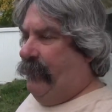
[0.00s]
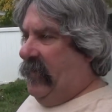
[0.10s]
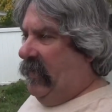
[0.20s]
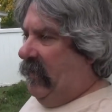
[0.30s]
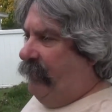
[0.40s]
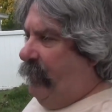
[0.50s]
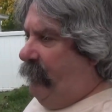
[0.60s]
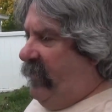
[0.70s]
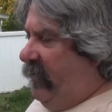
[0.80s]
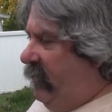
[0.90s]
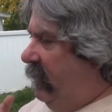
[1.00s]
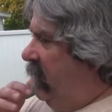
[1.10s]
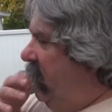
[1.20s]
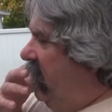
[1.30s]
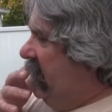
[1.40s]
I left from there
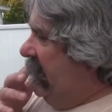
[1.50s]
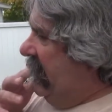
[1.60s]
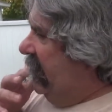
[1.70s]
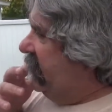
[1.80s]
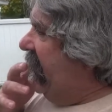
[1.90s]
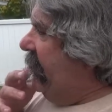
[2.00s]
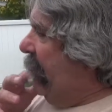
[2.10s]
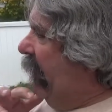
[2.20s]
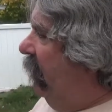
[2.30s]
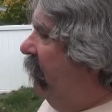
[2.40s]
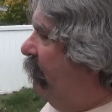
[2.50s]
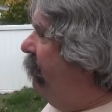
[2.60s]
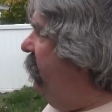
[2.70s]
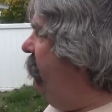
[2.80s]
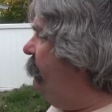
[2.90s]
and came home
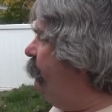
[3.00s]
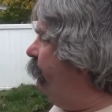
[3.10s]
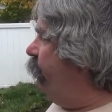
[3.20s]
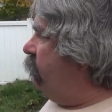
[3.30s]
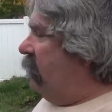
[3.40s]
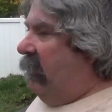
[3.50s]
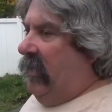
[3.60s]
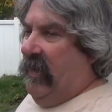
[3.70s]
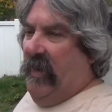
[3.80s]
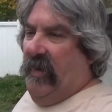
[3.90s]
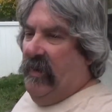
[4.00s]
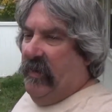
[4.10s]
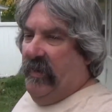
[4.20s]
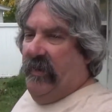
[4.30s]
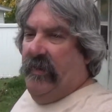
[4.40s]

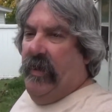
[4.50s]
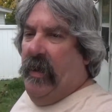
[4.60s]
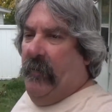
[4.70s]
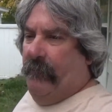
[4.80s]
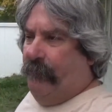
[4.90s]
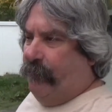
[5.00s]
and um,